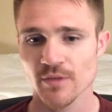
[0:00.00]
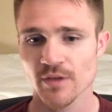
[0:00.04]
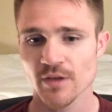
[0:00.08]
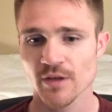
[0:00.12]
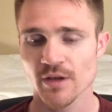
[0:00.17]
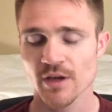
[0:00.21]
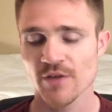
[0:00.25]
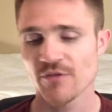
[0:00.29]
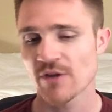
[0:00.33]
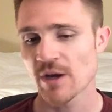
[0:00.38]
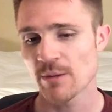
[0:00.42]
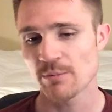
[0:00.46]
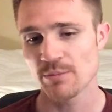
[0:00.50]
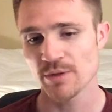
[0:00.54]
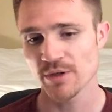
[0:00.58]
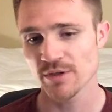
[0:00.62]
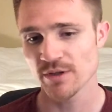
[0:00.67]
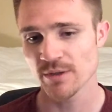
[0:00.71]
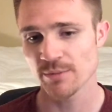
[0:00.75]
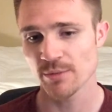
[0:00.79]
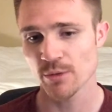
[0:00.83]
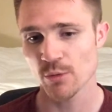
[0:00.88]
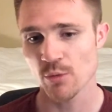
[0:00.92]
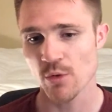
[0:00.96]
if I build
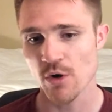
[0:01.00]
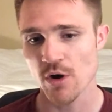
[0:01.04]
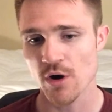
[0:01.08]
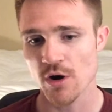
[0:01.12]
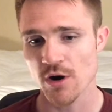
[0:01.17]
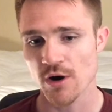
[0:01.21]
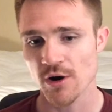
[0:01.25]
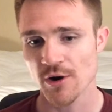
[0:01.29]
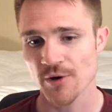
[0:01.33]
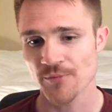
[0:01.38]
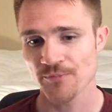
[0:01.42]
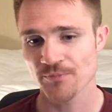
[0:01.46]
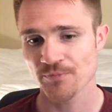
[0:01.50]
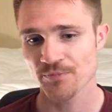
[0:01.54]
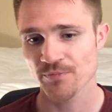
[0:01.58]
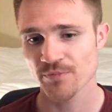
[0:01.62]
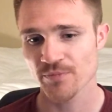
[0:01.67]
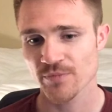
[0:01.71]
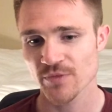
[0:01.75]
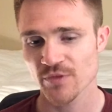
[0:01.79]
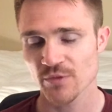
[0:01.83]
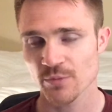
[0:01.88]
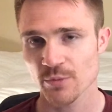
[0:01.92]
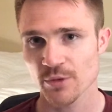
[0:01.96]
up a wall,
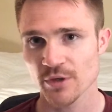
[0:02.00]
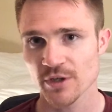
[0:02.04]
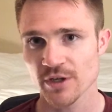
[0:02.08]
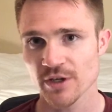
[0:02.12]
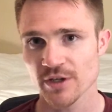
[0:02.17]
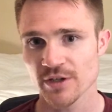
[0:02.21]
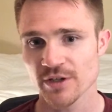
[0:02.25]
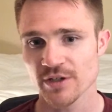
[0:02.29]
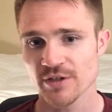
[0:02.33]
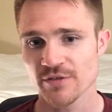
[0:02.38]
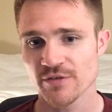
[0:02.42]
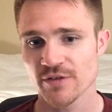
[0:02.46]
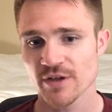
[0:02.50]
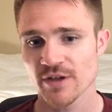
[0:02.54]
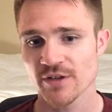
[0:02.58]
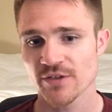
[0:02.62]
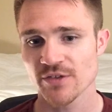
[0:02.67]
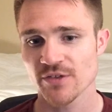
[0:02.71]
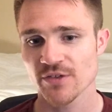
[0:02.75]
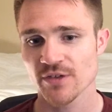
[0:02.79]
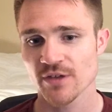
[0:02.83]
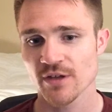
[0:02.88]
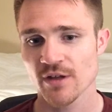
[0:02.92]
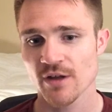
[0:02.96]
it's pretty good
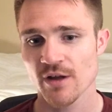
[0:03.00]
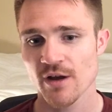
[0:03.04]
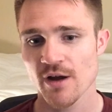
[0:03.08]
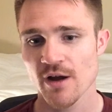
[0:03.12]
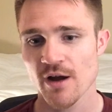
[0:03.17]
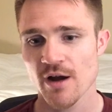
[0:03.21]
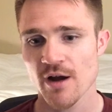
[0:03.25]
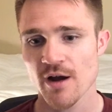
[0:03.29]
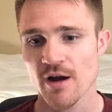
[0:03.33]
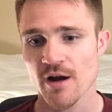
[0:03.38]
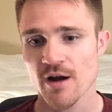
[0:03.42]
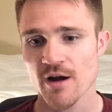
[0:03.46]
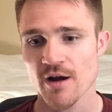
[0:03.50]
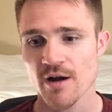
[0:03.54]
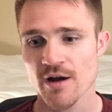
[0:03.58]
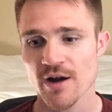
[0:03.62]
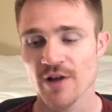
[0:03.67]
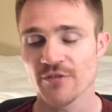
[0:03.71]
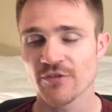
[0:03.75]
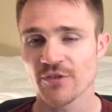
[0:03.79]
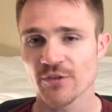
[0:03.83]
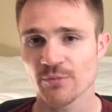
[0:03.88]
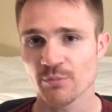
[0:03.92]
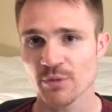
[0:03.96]
defense.
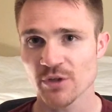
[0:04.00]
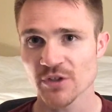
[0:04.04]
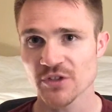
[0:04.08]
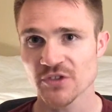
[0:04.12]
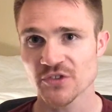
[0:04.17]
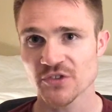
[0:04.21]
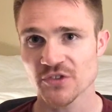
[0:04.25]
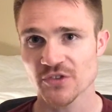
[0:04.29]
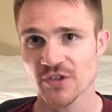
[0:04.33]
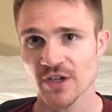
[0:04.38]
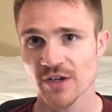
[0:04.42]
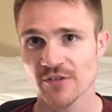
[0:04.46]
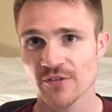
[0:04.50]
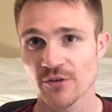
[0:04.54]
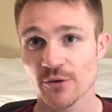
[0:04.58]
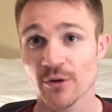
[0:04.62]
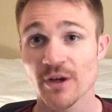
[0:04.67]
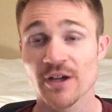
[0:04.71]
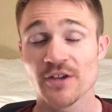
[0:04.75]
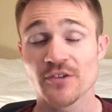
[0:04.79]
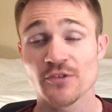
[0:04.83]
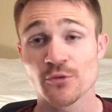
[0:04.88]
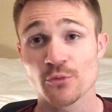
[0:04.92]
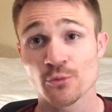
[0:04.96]
If the buildings are tougher,
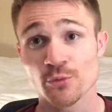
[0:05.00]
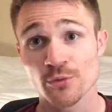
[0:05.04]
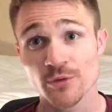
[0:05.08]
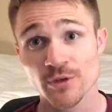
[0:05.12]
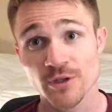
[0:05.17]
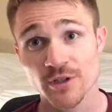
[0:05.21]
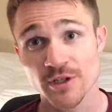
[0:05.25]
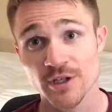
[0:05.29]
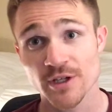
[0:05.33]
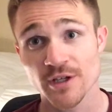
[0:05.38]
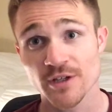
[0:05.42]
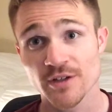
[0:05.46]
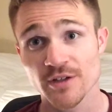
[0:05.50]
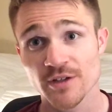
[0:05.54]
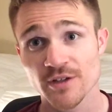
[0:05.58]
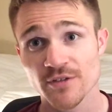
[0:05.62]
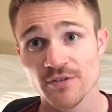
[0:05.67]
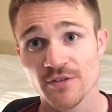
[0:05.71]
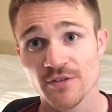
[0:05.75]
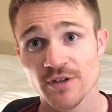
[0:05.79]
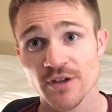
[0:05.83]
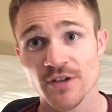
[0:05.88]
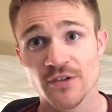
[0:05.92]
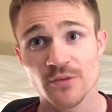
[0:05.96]
right, it's a really good
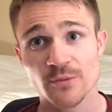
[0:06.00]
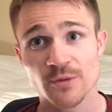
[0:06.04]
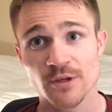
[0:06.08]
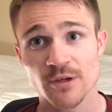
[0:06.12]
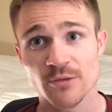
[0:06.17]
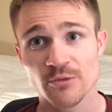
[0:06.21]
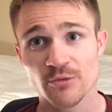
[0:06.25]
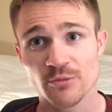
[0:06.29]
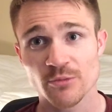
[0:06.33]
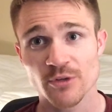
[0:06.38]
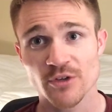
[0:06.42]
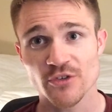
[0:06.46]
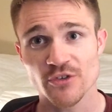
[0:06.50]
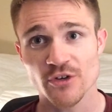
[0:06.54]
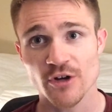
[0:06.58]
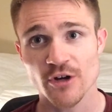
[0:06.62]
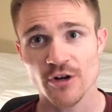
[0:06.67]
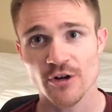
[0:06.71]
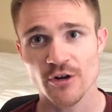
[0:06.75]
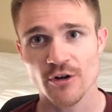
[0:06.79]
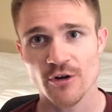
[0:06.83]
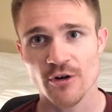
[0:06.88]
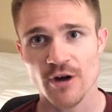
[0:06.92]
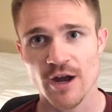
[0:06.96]
defense. It becomes much harder
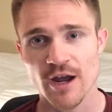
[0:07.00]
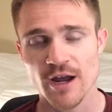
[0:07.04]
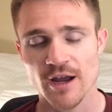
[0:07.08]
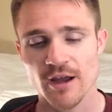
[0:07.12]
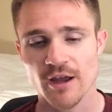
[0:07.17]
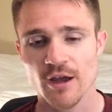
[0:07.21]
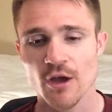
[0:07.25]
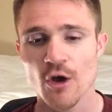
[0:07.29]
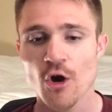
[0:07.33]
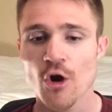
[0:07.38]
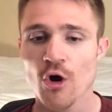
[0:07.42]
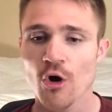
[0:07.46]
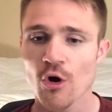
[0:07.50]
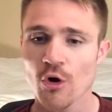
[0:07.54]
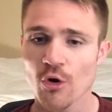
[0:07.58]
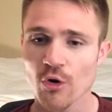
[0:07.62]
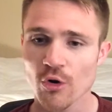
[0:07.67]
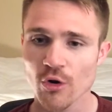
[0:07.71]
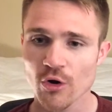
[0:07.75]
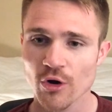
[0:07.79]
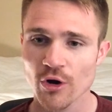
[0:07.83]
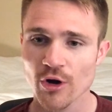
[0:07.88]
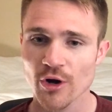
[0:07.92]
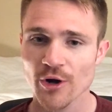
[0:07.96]
to crack.
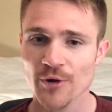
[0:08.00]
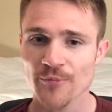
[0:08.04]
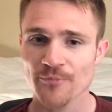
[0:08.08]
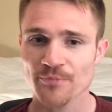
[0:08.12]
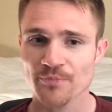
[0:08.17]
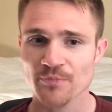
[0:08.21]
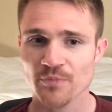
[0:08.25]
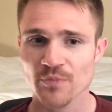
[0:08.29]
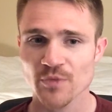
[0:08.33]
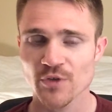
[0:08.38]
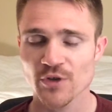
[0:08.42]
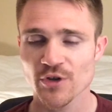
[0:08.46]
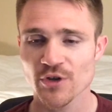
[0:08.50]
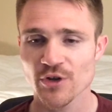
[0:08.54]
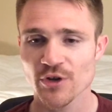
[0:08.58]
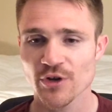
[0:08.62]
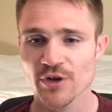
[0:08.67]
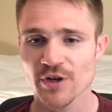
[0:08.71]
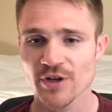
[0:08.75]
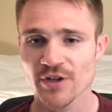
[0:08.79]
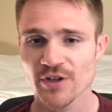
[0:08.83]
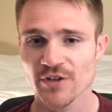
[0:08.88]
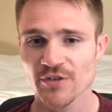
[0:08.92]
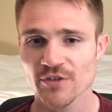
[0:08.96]
Or you're in
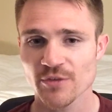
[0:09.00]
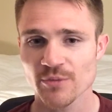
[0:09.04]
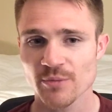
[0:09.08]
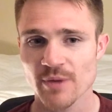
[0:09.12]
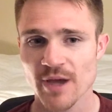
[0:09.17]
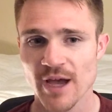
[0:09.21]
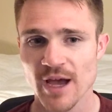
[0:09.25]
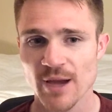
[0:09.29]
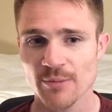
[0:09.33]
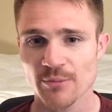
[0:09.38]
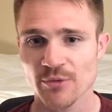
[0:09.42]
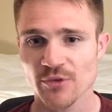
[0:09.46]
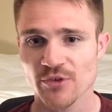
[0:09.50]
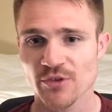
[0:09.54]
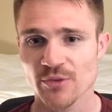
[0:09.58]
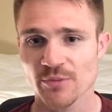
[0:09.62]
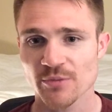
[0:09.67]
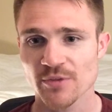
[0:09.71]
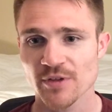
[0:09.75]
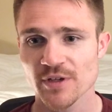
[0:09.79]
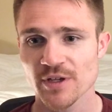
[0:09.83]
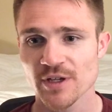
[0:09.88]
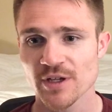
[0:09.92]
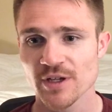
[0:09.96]
a different map or
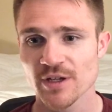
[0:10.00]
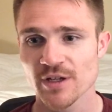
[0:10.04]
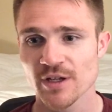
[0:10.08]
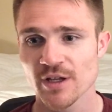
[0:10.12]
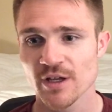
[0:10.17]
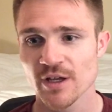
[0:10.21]
something,